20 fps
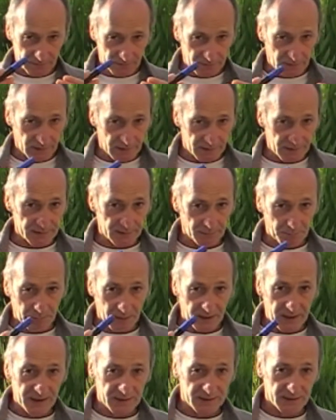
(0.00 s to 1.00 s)
there is a
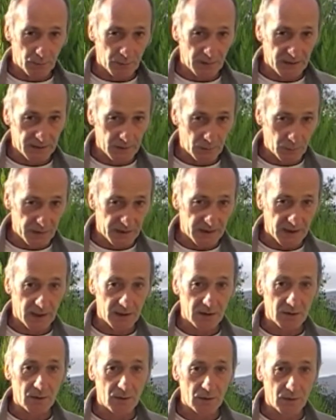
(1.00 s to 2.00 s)
place when we
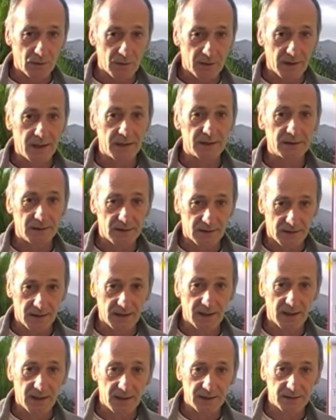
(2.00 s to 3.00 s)
can go and
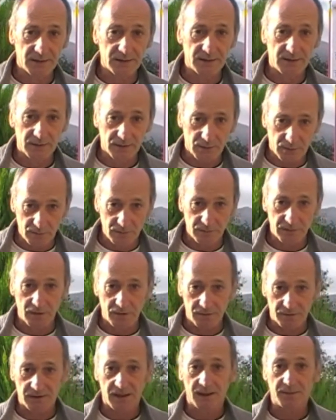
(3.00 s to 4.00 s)
realize the truth
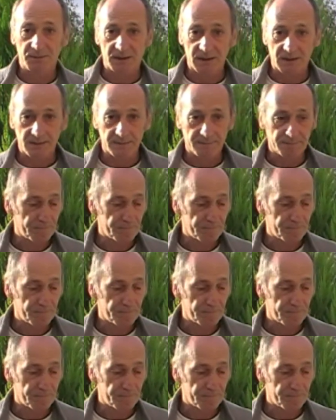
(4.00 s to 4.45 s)
of something.